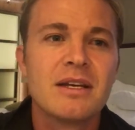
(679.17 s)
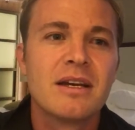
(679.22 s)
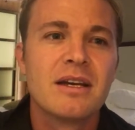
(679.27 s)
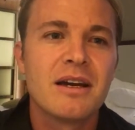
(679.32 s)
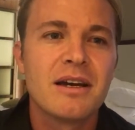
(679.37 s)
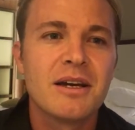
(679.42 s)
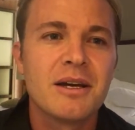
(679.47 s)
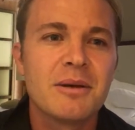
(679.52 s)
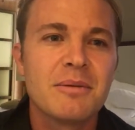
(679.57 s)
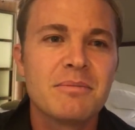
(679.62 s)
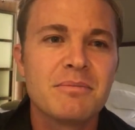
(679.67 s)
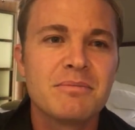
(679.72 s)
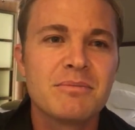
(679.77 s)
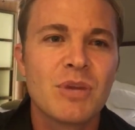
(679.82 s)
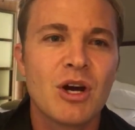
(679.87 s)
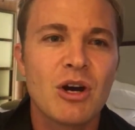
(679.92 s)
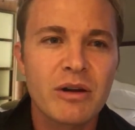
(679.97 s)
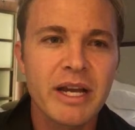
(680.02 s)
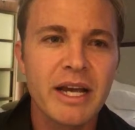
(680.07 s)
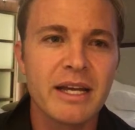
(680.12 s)

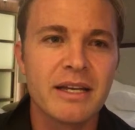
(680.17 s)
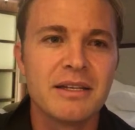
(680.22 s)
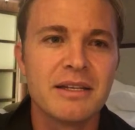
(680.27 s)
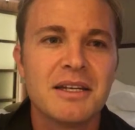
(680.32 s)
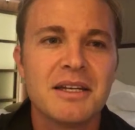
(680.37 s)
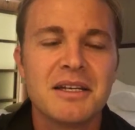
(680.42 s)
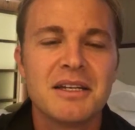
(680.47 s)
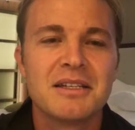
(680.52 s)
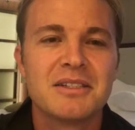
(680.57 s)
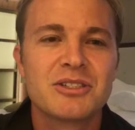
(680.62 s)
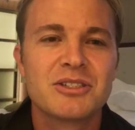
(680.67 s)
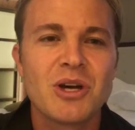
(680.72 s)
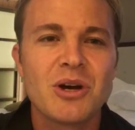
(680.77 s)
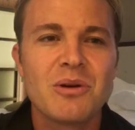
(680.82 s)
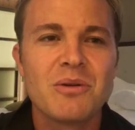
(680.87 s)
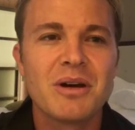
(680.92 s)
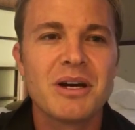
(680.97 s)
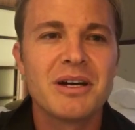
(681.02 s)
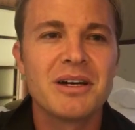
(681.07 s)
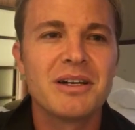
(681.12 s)
Okay,
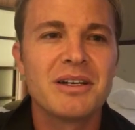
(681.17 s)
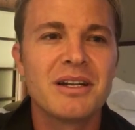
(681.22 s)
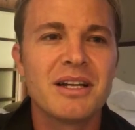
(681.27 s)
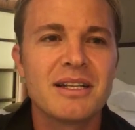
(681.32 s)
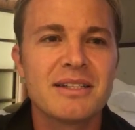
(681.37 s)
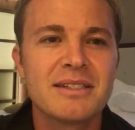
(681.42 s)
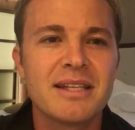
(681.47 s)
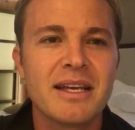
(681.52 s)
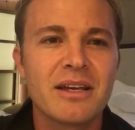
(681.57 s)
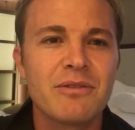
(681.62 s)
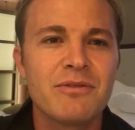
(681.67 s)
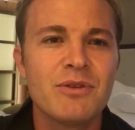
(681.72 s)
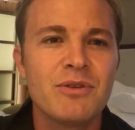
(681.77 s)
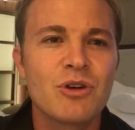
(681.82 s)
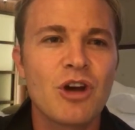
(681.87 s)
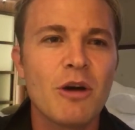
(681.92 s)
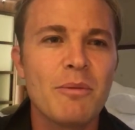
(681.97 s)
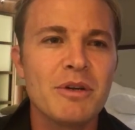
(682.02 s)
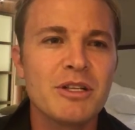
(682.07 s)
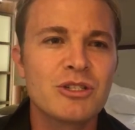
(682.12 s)
so let's take a few
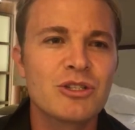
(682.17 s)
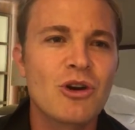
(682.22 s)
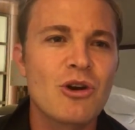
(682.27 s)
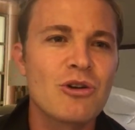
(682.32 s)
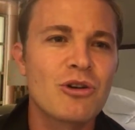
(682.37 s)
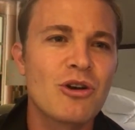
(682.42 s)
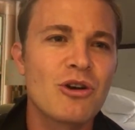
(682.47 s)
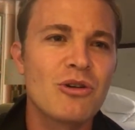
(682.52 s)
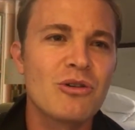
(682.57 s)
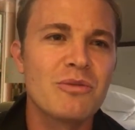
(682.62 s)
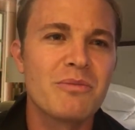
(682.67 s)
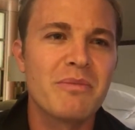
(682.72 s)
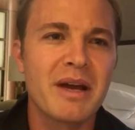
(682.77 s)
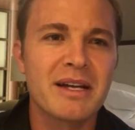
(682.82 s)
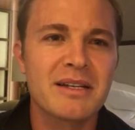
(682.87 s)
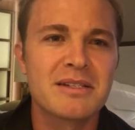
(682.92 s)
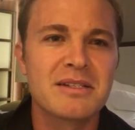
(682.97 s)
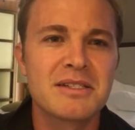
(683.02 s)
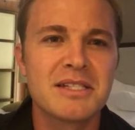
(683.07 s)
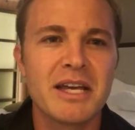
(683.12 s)
comments. Coco,
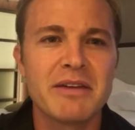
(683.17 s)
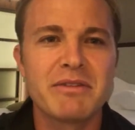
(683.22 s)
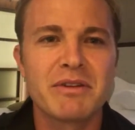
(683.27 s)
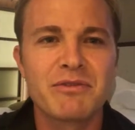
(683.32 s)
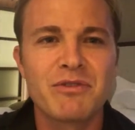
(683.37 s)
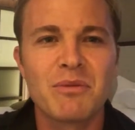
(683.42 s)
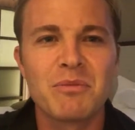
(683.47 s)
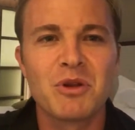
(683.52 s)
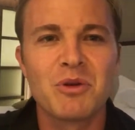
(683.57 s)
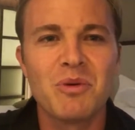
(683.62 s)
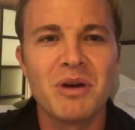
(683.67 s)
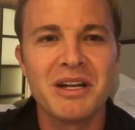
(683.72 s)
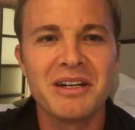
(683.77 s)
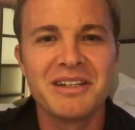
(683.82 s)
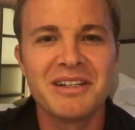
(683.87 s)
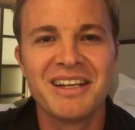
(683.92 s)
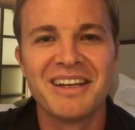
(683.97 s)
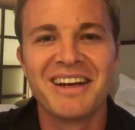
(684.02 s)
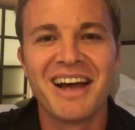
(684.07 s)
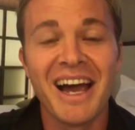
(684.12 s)
Max is saving Formula 1.